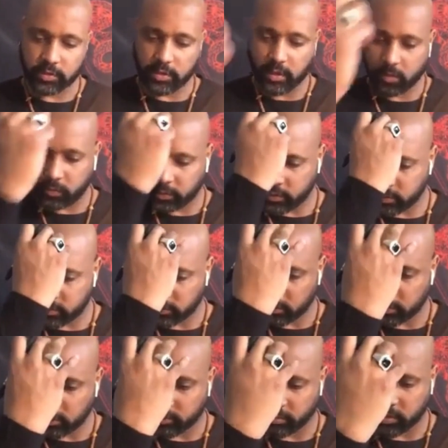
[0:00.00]
now is
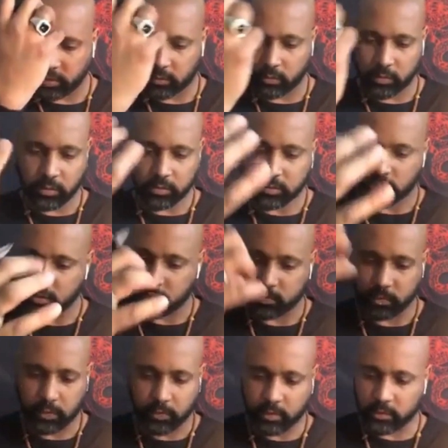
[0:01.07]
going to appear, whether it's the
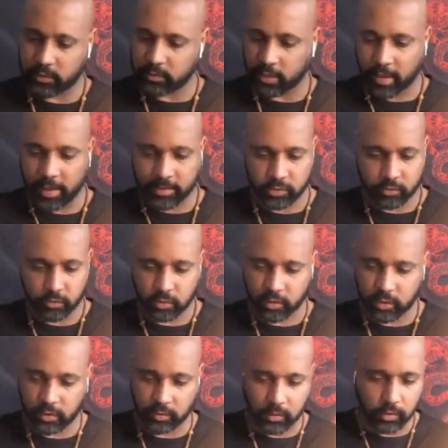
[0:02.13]
spirit, the astral
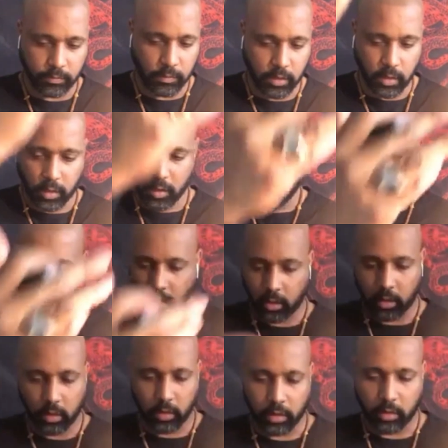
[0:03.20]
kingdom,
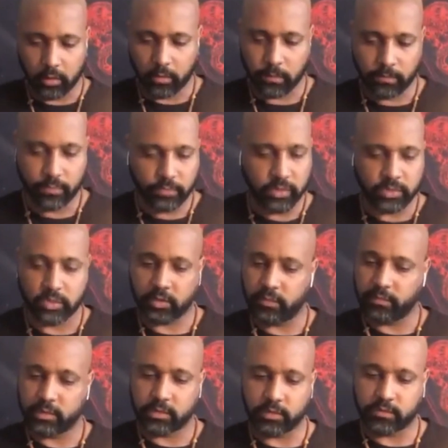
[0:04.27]
the
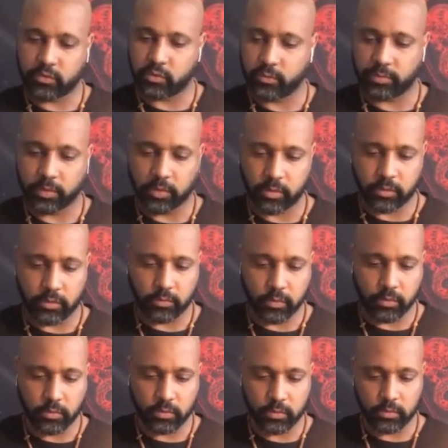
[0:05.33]
surface of Jupiter or the
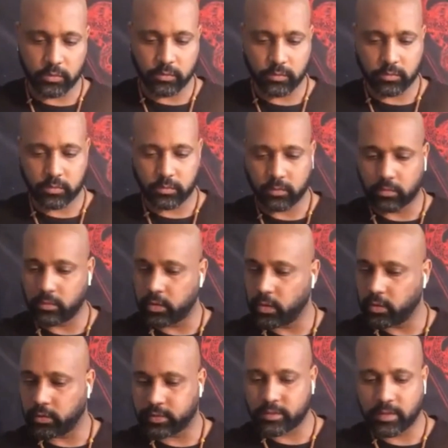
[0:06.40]
moon.
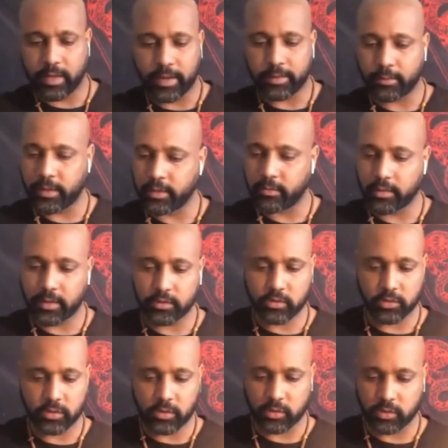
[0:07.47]
No, it's not my
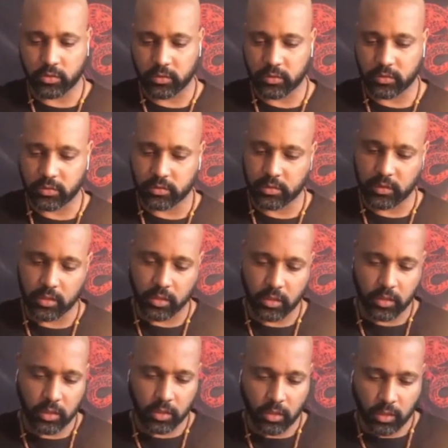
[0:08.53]
imagination. This is
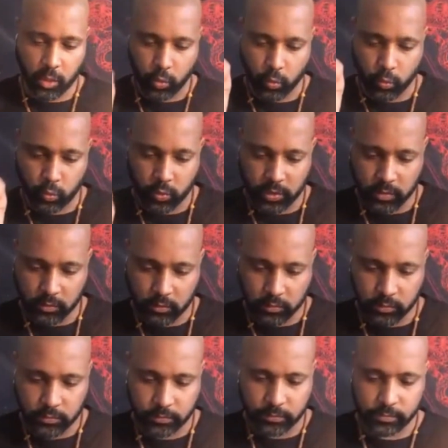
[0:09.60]
real.
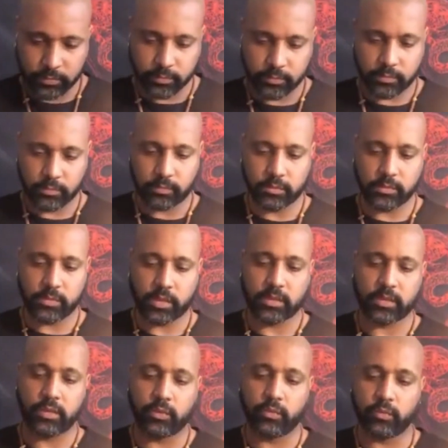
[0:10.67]
I see the